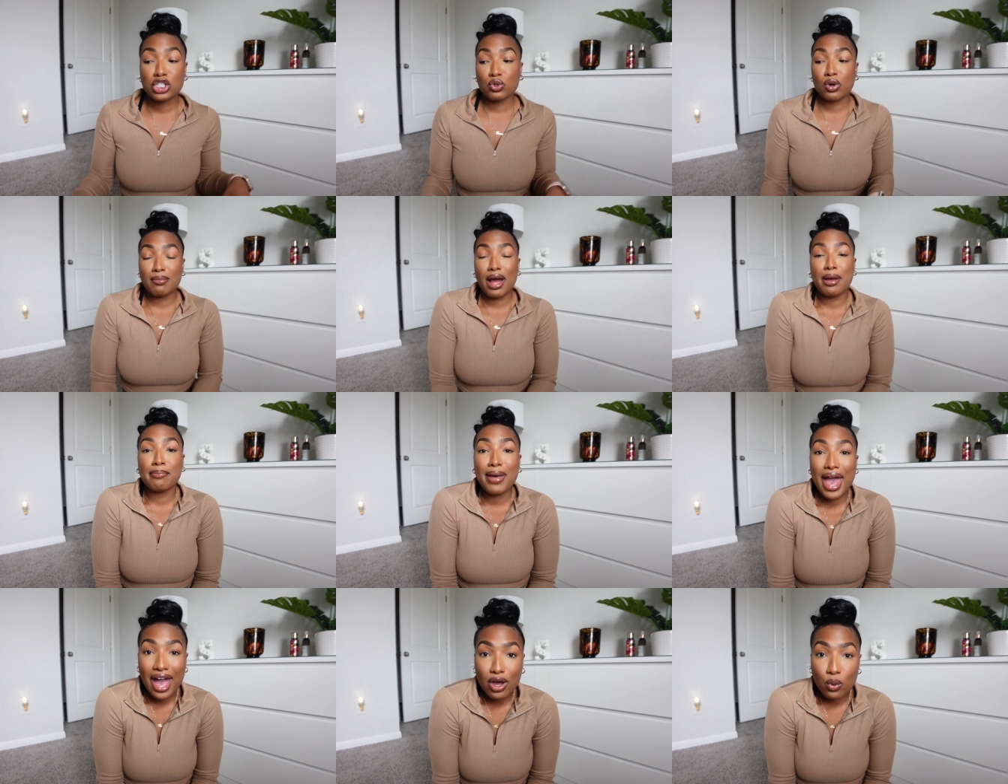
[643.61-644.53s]
to where my
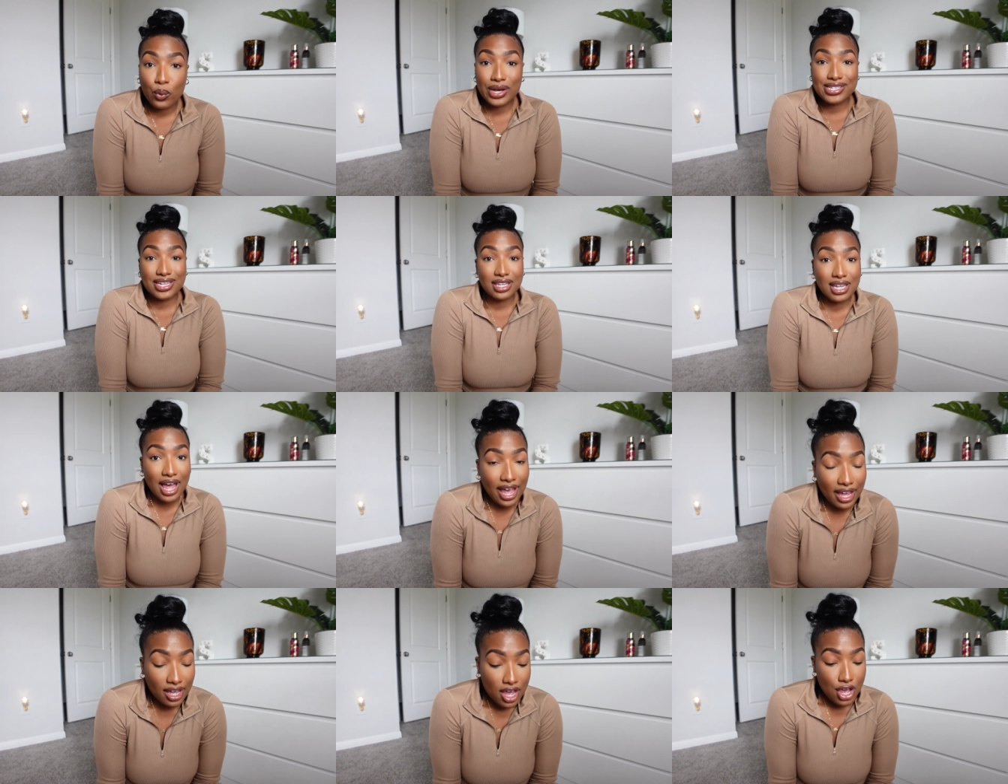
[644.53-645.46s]
back wasn't
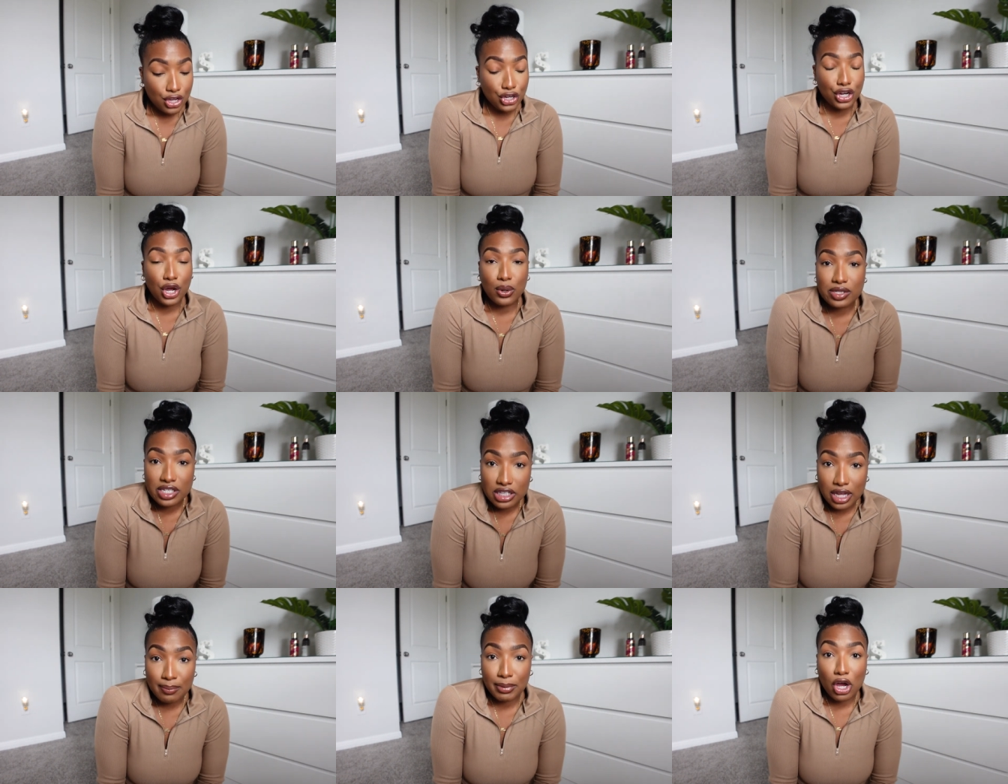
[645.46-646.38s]
like, you know,
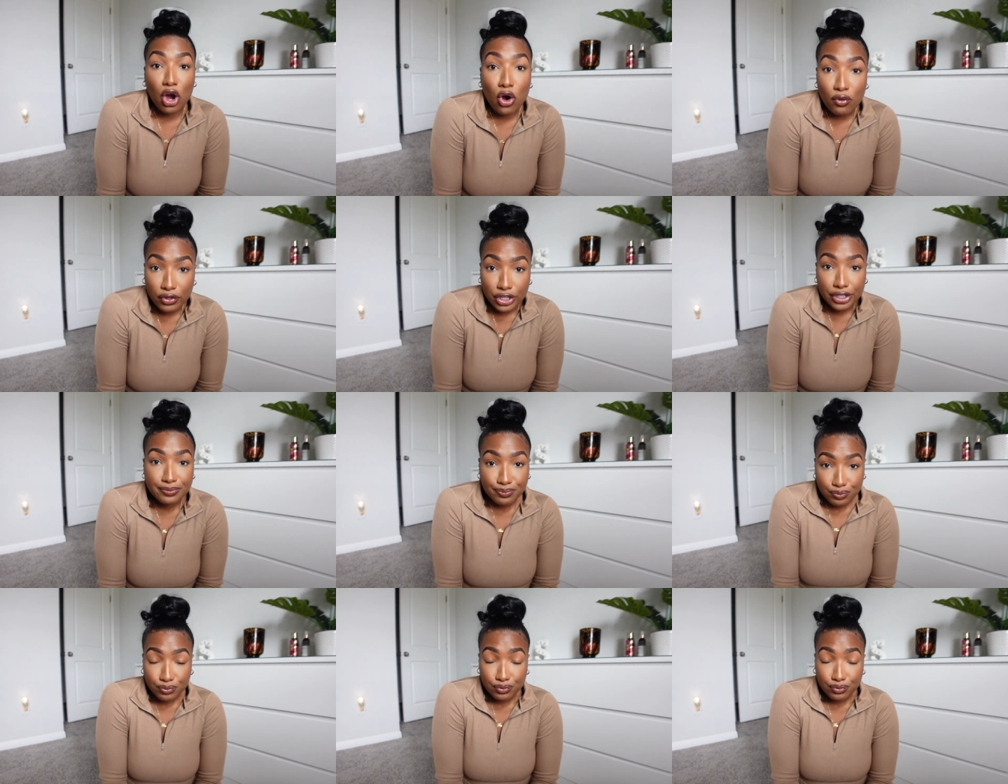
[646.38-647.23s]
slumping over